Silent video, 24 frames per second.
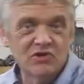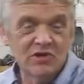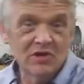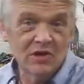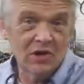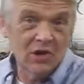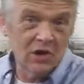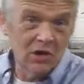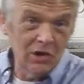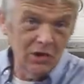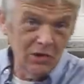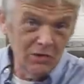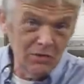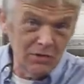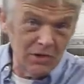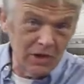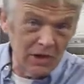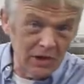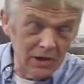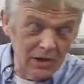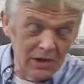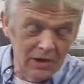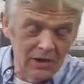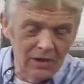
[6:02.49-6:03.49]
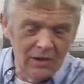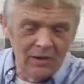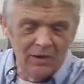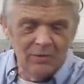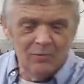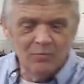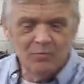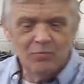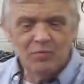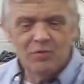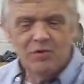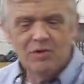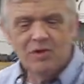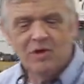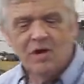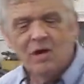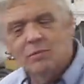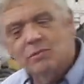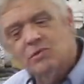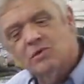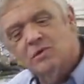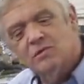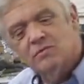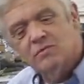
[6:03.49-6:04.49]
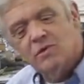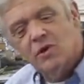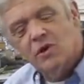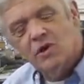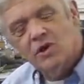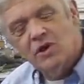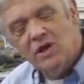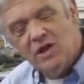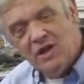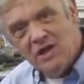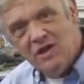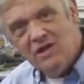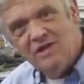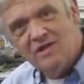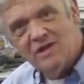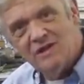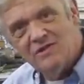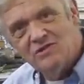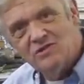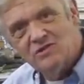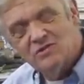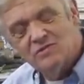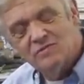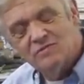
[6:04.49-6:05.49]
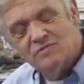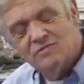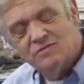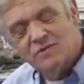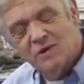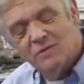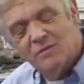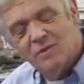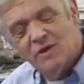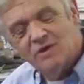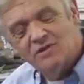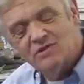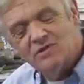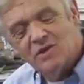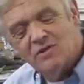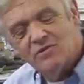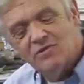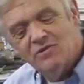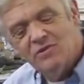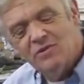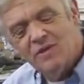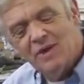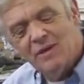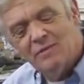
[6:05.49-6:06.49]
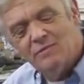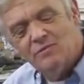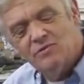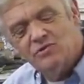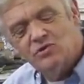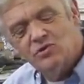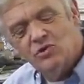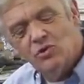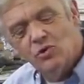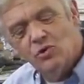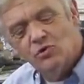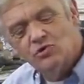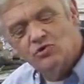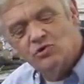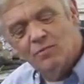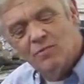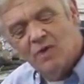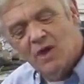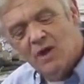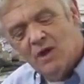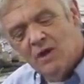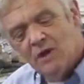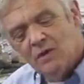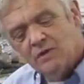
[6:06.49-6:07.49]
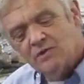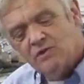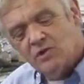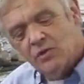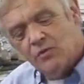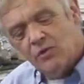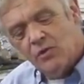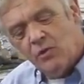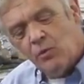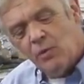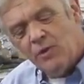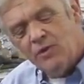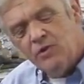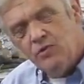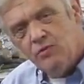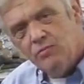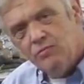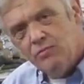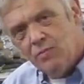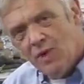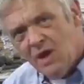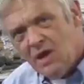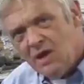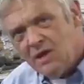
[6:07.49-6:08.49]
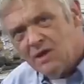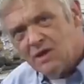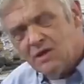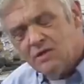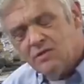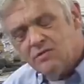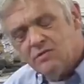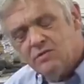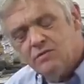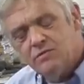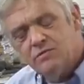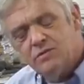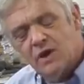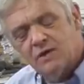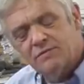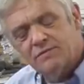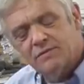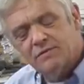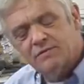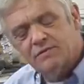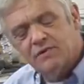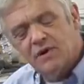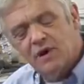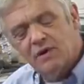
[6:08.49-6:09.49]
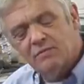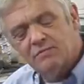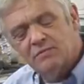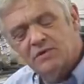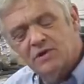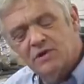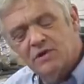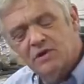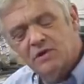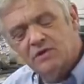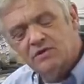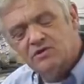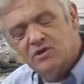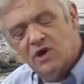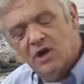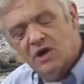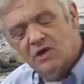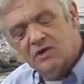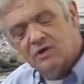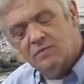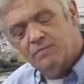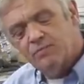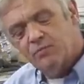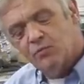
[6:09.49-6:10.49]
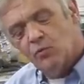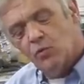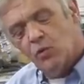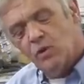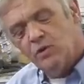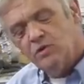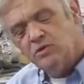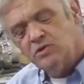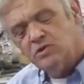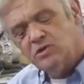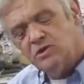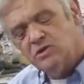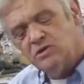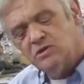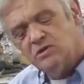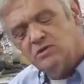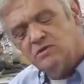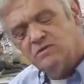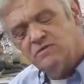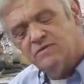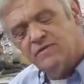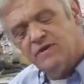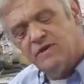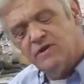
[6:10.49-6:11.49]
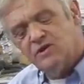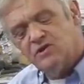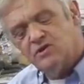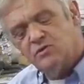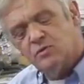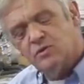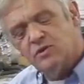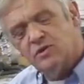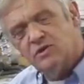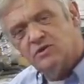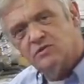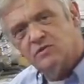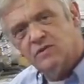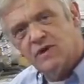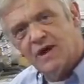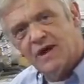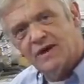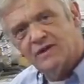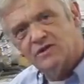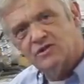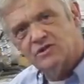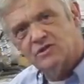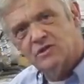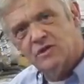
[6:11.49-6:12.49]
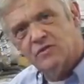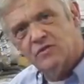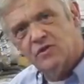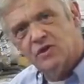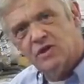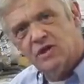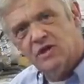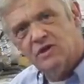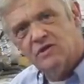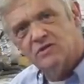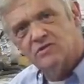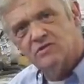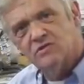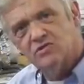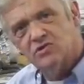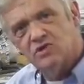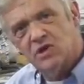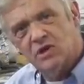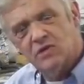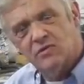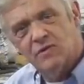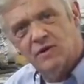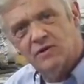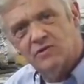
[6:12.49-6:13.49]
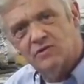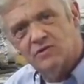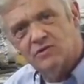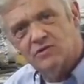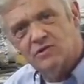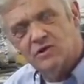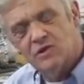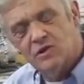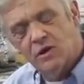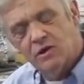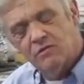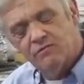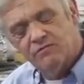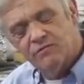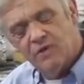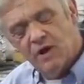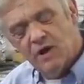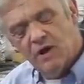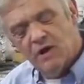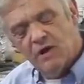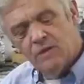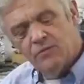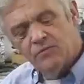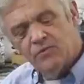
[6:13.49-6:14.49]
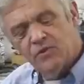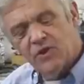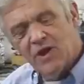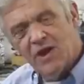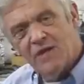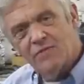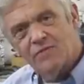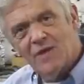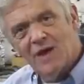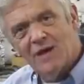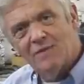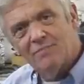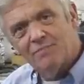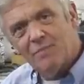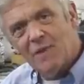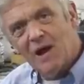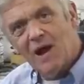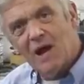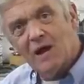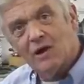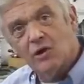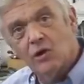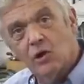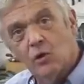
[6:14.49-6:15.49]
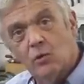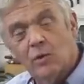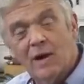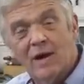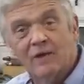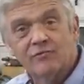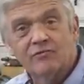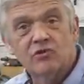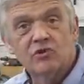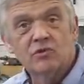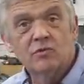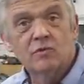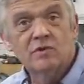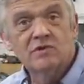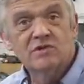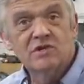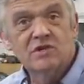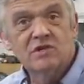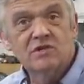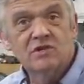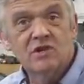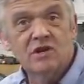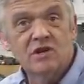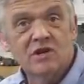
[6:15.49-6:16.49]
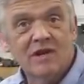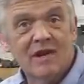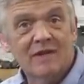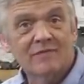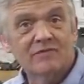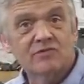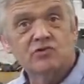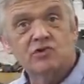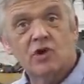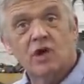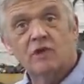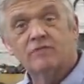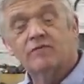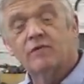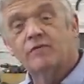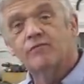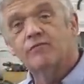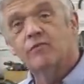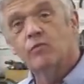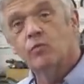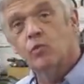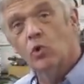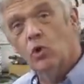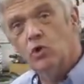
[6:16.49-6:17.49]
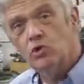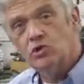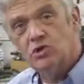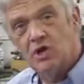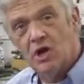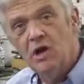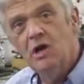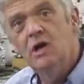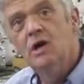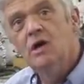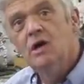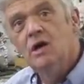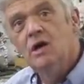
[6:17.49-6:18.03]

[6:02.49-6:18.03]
including being able to run a heat engine from it. So I thought that was awesome. So though when you make it, you drive off carbon dioxide, once this is finished with its reaction and the heat isn't generated as enough, to get that back, all we have to do is heat it again to drive off the water,